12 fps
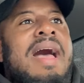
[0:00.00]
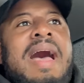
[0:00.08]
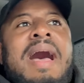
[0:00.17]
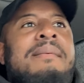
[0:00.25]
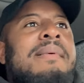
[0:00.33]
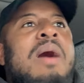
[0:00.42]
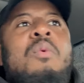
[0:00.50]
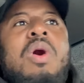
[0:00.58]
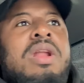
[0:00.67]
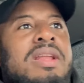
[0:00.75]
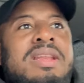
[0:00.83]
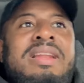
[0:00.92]
I, I
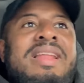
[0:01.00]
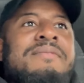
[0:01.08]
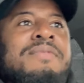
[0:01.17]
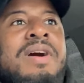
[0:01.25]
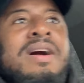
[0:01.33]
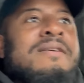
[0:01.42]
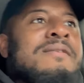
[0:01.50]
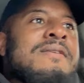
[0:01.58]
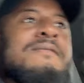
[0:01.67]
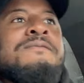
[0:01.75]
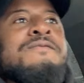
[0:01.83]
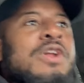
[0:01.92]
want to deliver
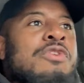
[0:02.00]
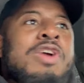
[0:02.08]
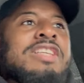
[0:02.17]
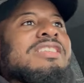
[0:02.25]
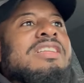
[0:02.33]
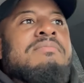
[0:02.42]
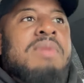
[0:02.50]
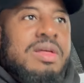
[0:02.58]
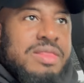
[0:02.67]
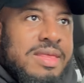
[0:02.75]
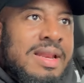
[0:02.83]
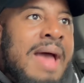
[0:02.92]
for the rest of the
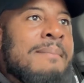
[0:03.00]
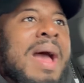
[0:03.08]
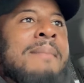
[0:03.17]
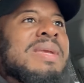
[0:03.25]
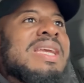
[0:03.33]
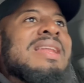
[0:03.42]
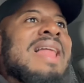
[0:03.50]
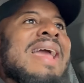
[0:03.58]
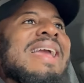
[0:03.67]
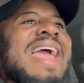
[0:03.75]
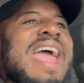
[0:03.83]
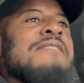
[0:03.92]
month. I, I mean
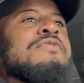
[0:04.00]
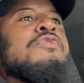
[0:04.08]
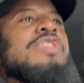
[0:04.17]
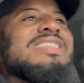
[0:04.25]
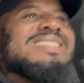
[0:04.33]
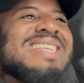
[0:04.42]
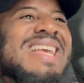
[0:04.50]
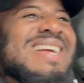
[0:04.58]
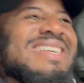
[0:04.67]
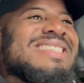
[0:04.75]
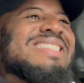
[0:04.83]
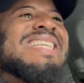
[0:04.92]
like every
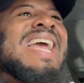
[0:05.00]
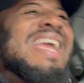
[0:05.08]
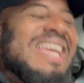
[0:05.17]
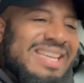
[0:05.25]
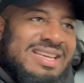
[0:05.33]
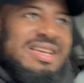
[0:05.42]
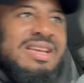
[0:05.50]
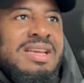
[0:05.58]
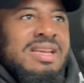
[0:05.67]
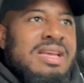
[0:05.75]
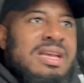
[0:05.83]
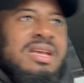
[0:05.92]
single day.
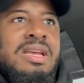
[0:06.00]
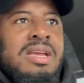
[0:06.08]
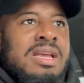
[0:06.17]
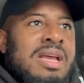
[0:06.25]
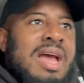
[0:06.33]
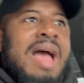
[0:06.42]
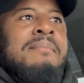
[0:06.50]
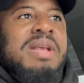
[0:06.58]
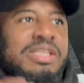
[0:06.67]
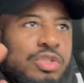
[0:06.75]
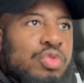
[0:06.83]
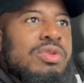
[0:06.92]
I
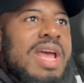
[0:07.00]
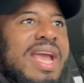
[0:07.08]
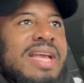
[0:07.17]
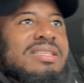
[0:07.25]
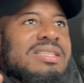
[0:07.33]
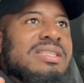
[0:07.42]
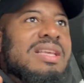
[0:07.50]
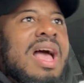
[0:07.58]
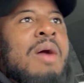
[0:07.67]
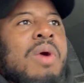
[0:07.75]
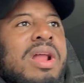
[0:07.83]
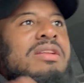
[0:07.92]
missed two days.
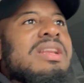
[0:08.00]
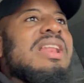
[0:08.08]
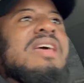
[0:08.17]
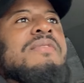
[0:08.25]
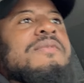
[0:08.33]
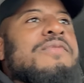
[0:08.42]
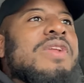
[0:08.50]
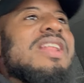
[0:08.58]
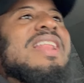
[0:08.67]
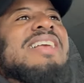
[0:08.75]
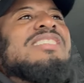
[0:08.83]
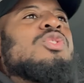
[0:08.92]
I want to deliver for the
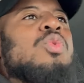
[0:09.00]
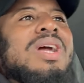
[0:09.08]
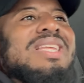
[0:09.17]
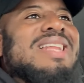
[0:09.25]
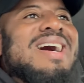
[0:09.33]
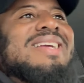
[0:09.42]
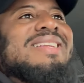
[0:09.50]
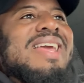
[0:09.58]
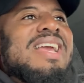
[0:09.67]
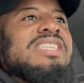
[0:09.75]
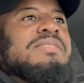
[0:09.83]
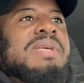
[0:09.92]
next 29
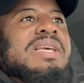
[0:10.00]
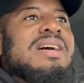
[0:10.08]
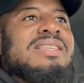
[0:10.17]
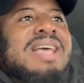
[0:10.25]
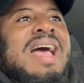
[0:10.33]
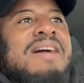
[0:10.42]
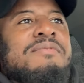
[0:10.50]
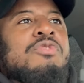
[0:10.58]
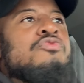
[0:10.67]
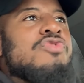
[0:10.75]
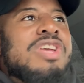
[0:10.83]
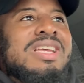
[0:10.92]
days because I have a
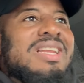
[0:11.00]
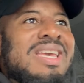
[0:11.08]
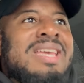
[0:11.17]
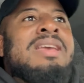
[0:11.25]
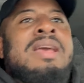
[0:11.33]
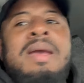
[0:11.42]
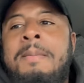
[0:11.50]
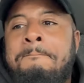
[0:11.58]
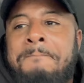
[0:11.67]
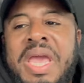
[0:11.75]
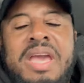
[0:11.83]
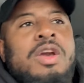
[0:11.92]
really
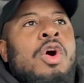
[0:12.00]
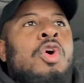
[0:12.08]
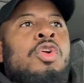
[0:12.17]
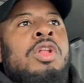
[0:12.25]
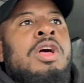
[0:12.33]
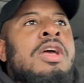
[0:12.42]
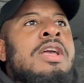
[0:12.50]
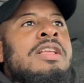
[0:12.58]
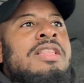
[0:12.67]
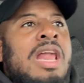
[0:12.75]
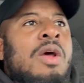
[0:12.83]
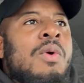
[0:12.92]
big goal
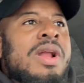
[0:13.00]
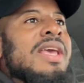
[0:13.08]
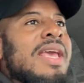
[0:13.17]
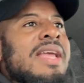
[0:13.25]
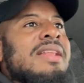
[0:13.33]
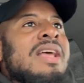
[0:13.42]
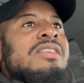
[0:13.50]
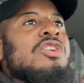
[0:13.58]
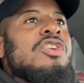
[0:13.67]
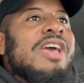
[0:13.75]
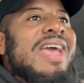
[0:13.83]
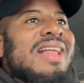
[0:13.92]
that I want to hit that's
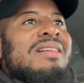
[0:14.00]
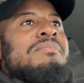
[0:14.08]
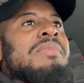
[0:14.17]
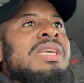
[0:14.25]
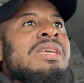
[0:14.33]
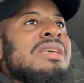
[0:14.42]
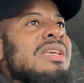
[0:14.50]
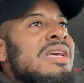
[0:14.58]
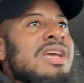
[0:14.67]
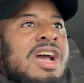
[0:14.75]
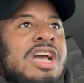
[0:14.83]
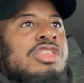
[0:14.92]
going to help me
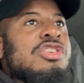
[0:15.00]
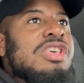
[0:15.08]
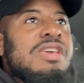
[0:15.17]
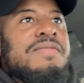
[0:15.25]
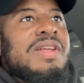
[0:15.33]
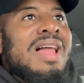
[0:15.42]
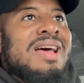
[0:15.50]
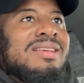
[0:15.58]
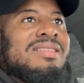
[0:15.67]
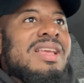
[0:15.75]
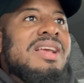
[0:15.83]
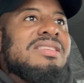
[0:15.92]
achieve a lot
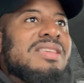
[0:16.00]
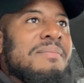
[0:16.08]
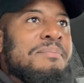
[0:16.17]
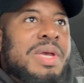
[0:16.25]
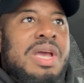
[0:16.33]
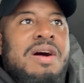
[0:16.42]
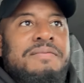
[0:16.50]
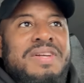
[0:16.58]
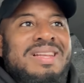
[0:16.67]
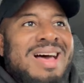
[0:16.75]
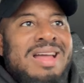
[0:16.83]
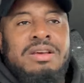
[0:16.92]
of things and pay off a
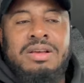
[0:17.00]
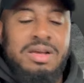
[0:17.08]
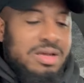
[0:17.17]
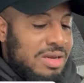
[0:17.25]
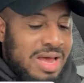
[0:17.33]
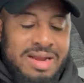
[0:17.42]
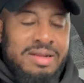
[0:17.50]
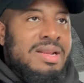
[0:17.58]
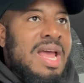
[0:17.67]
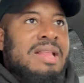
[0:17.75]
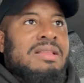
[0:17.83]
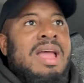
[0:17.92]
lot of a lot of
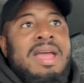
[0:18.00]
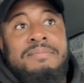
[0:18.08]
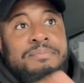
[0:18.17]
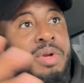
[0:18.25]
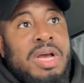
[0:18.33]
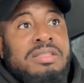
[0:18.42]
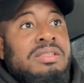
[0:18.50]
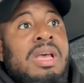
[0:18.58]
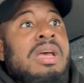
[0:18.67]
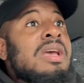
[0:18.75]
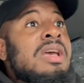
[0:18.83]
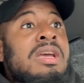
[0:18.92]
debt. And plus,
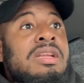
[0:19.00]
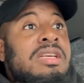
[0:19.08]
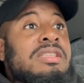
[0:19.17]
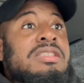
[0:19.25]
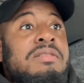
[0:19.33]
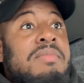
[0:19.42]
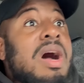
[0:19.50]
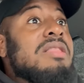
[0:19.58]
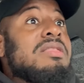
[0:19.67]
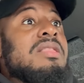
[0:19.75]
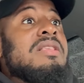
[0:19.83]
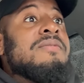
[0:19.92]
this is the
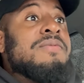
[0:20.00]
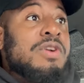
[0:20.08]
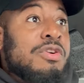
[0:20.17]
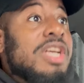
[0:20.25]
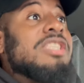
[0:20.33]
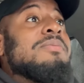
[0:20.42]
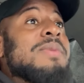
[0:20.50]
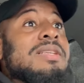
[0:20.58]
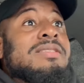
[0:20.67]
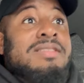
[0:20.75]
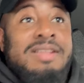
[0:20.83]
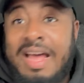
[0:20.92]
month for
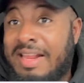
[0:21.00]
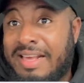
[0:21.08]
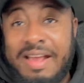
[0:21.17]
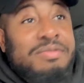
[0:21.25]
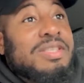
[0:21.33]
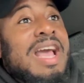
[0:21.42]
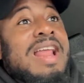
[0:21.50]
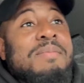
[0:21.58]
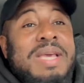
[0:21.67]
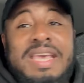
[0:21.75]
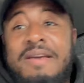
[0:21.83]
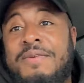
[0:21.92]
Christmas. A lot of gifts got to
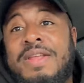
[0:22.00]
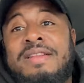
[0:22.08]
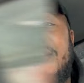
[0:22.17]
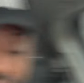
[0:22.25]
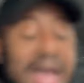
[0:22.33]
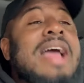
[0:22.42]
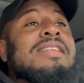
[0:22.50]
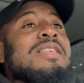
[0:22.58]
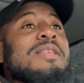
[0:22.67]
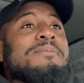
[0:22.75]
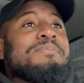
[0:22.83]
be given. Guys,